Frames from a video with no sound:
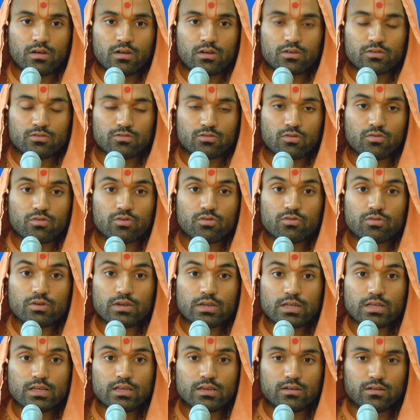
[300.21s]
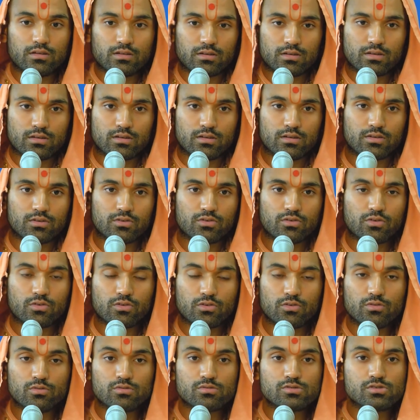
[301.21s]
so you need to
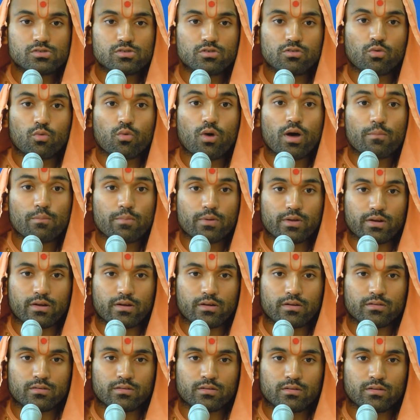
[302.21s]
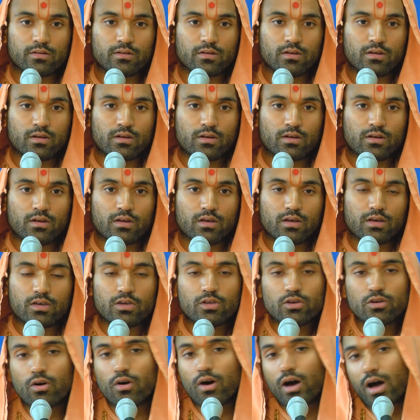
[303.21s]
use your weapon you
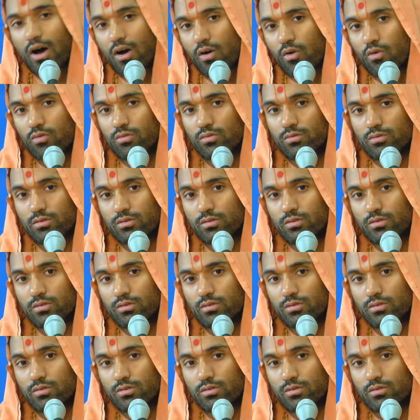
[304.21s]
know how